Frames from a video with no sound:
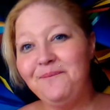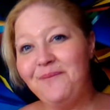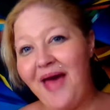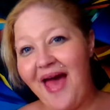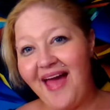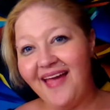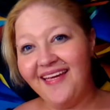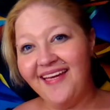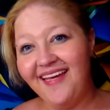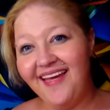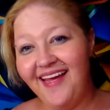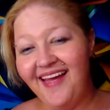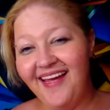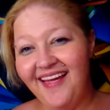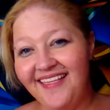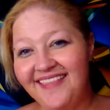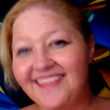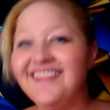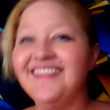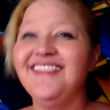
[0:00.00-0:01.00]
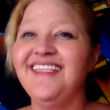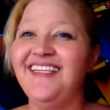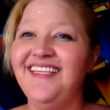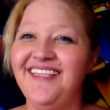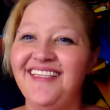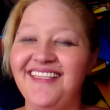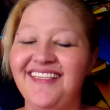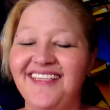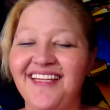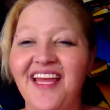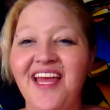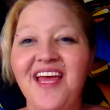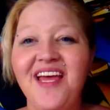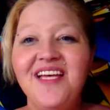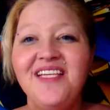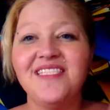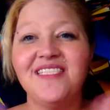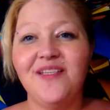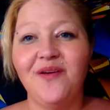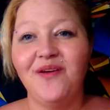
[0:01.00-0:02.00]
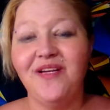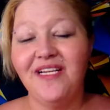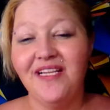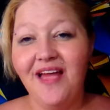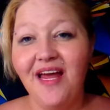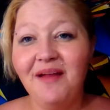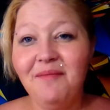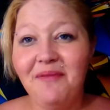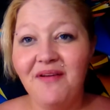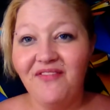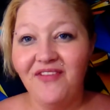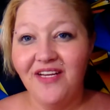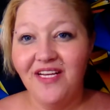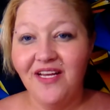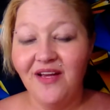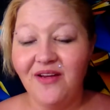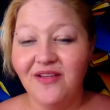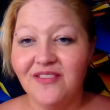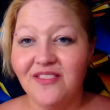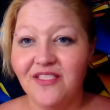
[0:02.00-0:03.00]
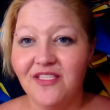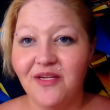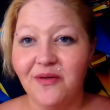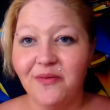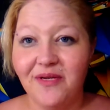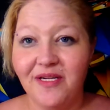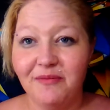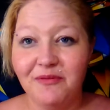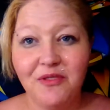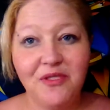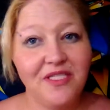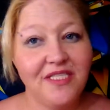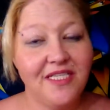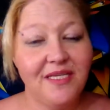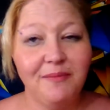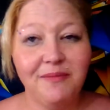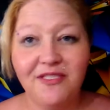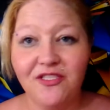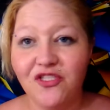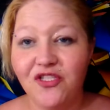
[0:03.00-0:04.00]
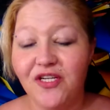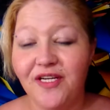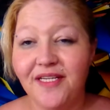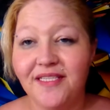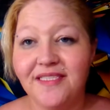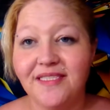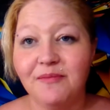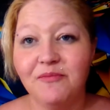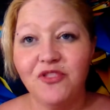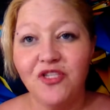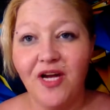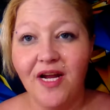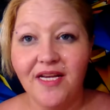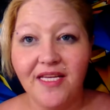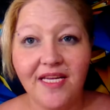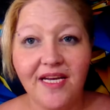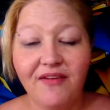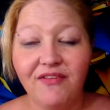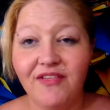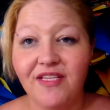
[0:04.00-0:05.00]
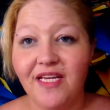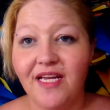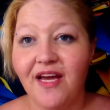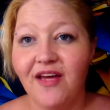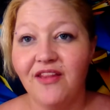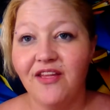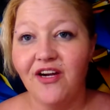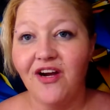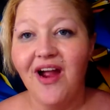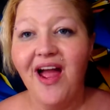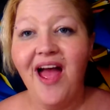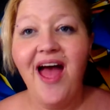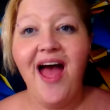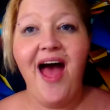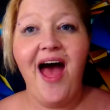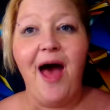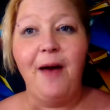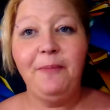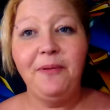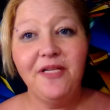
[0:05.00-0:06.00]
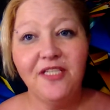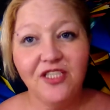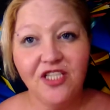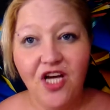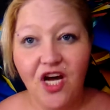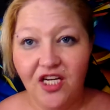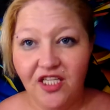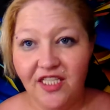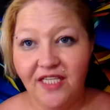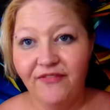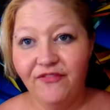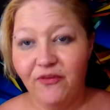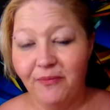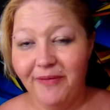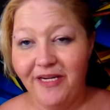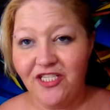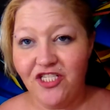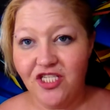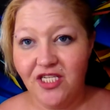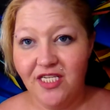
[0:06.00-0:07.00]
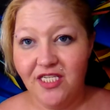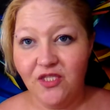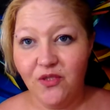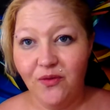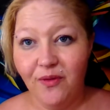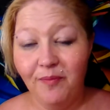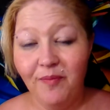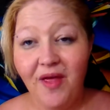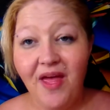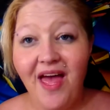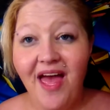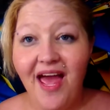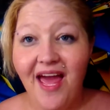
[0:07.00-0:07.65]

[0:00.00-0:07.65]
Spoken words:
Back again. So in a lot of my videos, you know, when I'm doing tips and tricks, I'm trying to get everything out there, I put a lot of information into them.